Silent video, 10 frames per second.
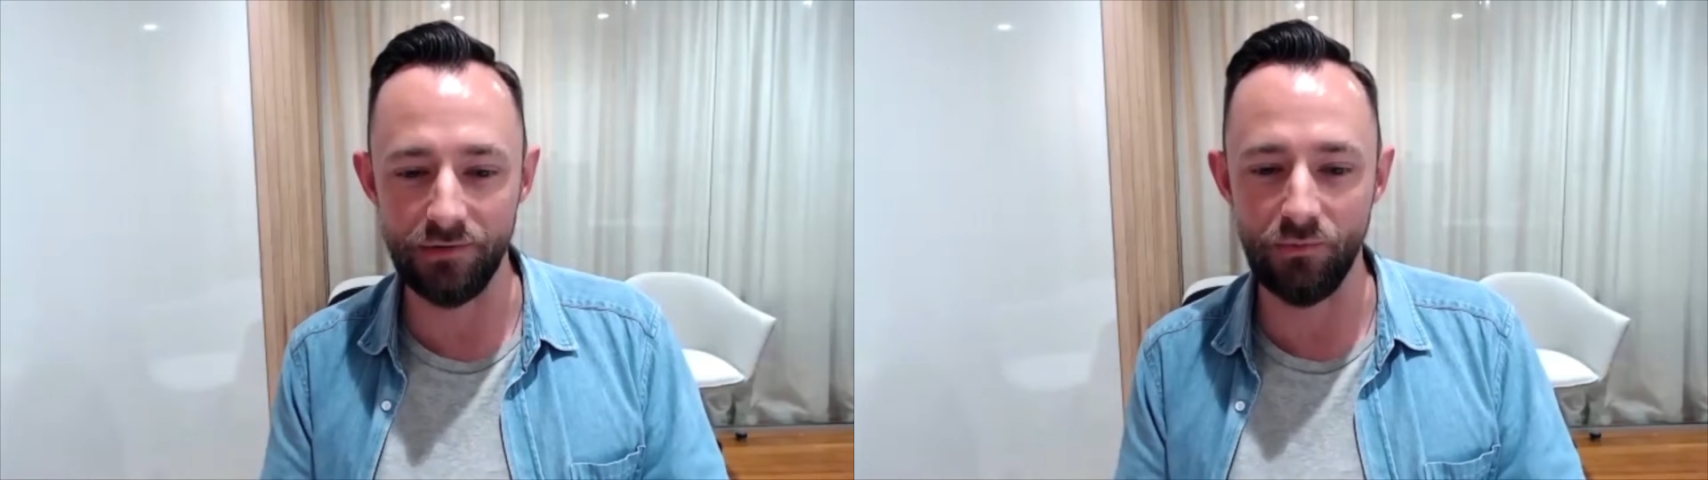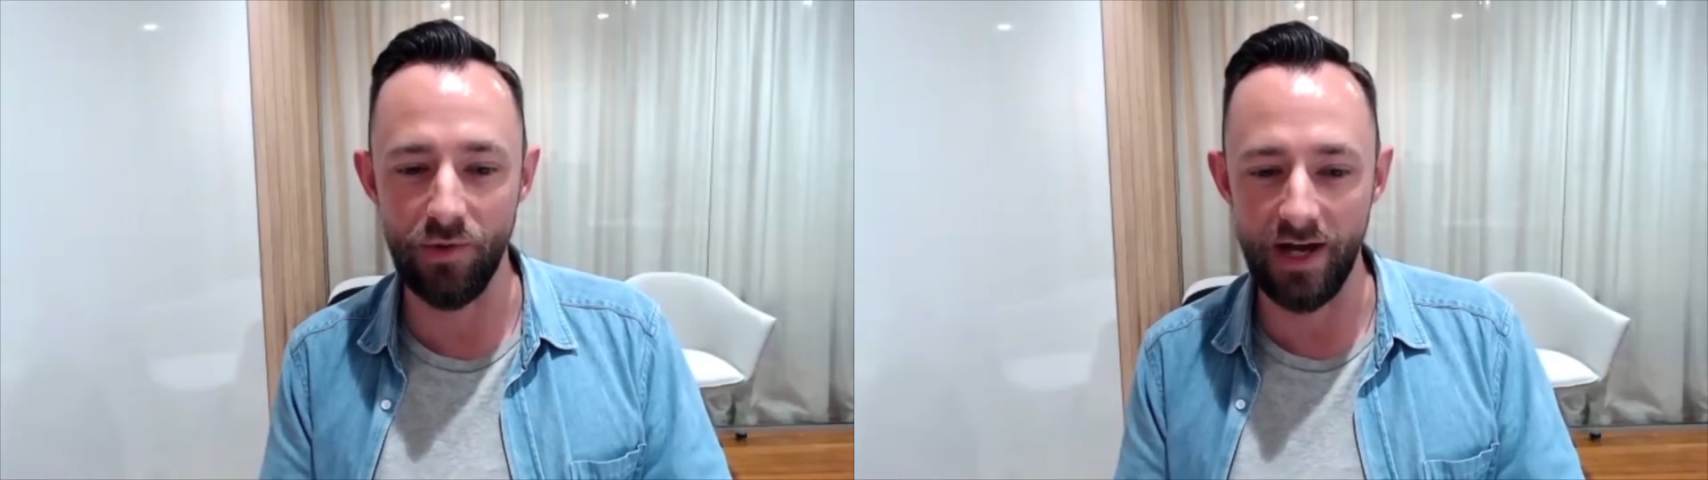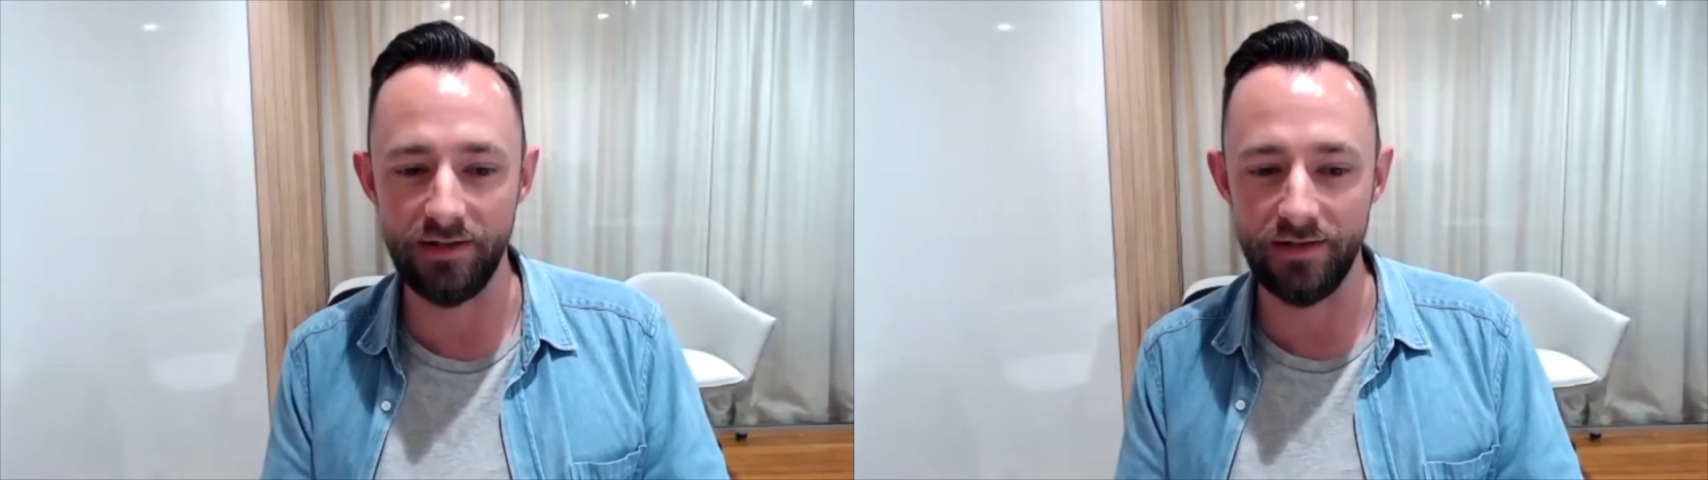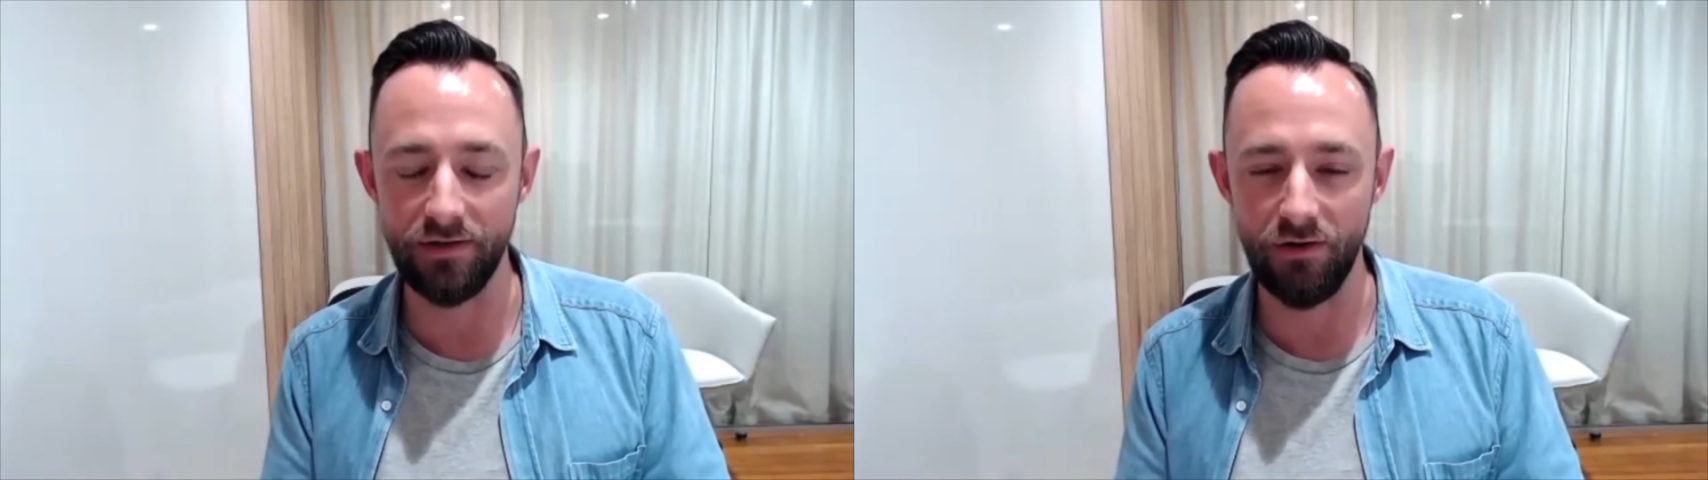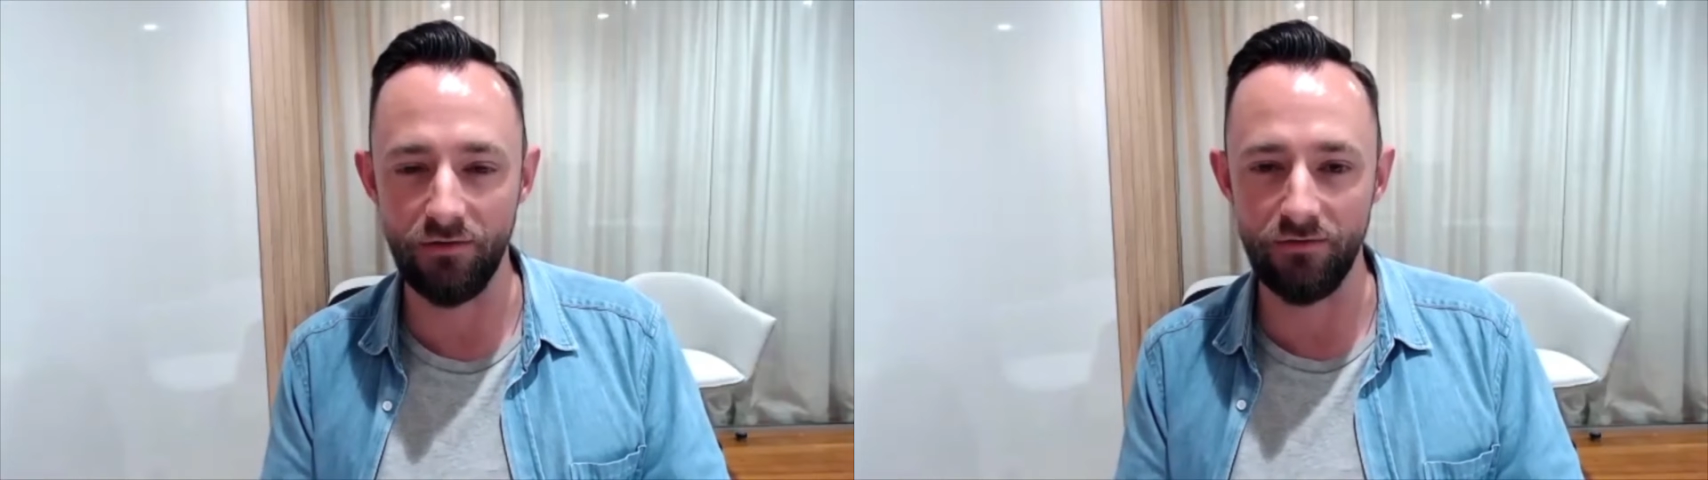as a way to
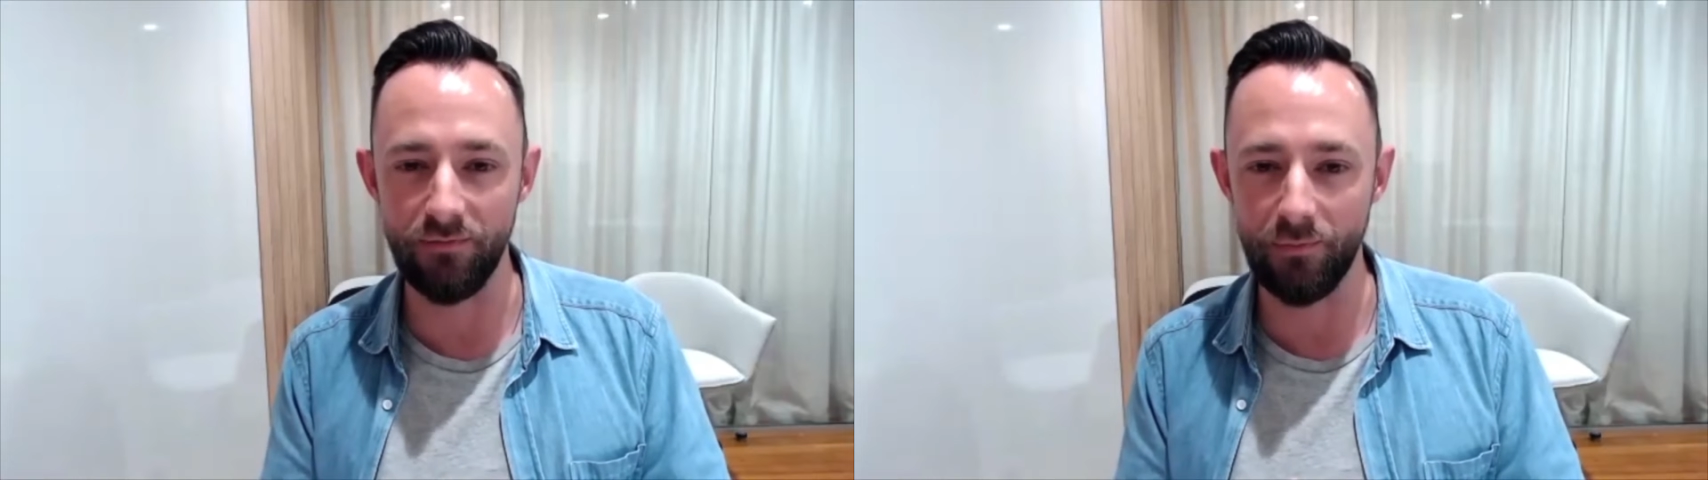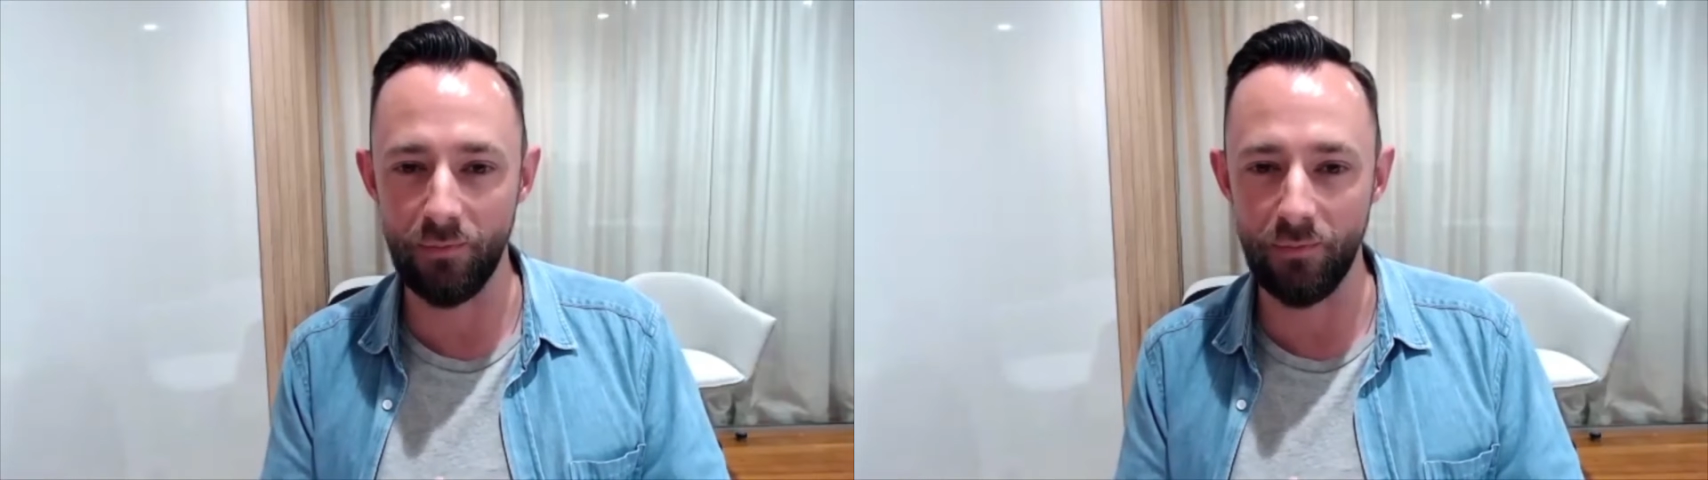solve